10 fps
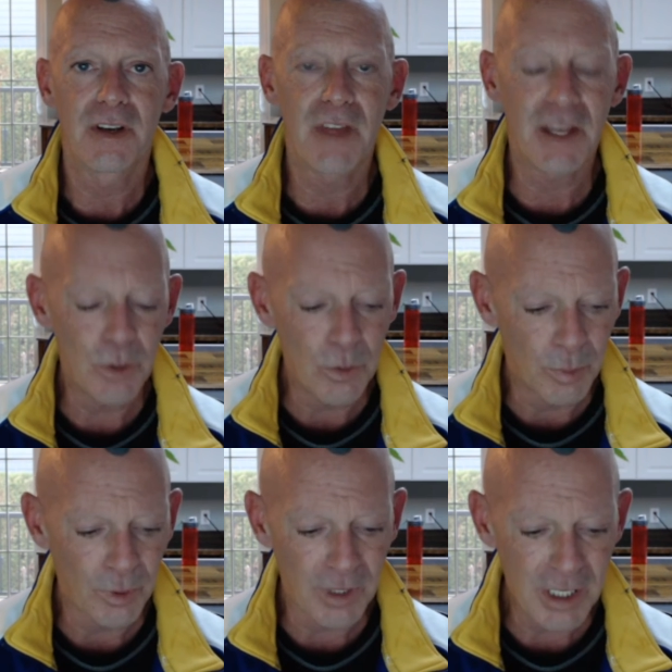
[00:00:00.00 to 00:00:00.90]
that you
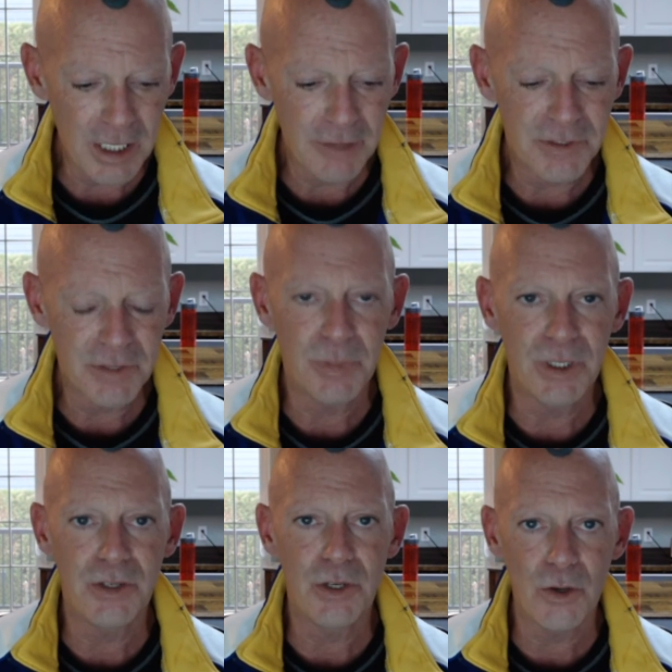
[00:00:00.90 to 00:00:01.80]
believe to
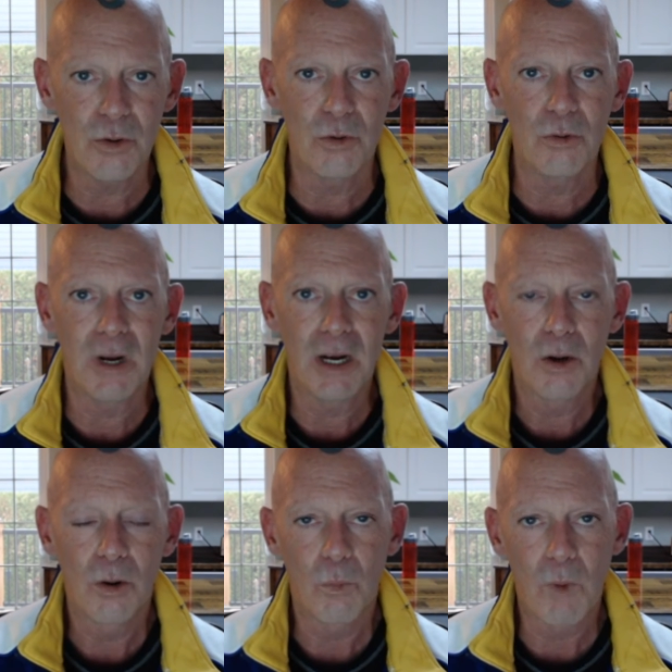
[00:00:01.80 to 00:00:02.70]
be you
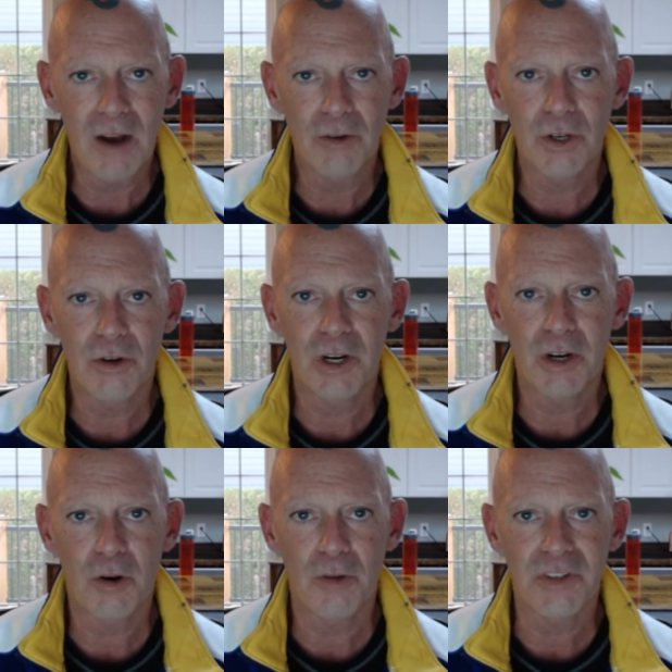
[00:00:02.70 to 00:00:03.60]
while you're
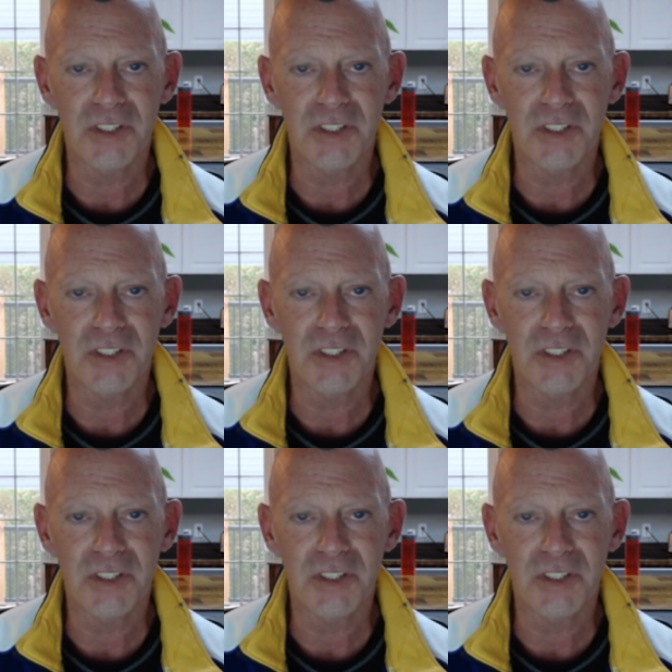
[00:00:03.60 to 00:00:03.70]
here on this